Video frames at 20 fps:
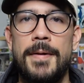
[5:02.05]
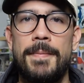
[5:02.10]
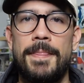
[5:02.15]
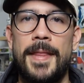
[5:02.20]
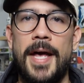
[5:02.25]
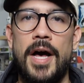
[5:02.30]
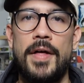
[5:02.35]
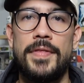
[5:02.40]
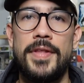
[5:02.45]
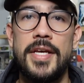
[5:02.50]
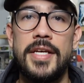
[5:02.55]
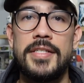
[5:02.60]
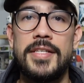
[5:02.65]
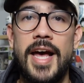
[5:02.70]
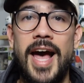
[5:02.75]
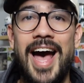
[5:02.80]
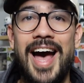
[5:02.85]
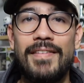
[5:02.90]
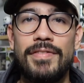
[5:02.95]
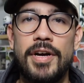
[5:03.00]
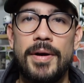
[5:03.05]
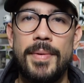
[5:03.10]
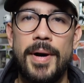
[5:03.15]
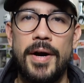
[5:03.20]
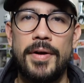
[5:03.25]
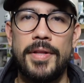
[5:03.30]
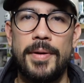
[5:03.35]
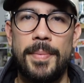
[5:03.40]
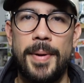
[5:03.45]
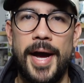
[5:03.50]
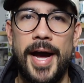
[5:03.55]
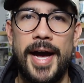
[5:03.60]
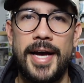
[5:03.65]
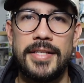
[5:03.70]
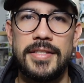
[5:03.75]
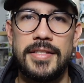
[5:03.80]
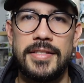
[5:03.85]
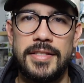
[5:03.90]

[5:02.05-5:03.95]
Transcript: Now, these have come out in the past.